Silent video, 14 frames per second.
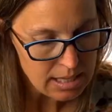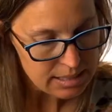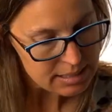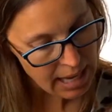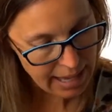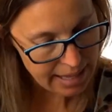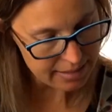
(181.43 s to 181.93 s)

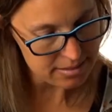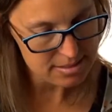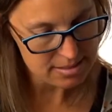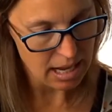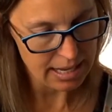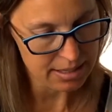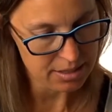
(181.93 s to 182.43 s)
Next,
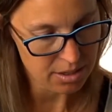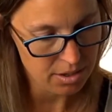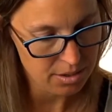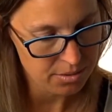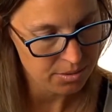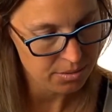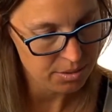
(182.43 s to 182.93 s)
I
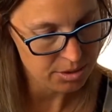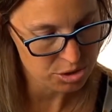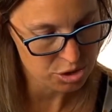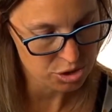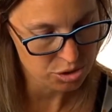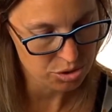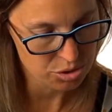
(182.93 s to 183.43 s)
go
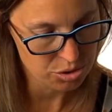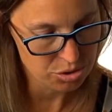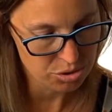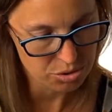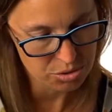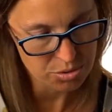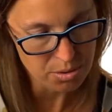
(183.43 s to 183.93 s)

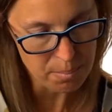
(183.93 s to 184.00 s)
to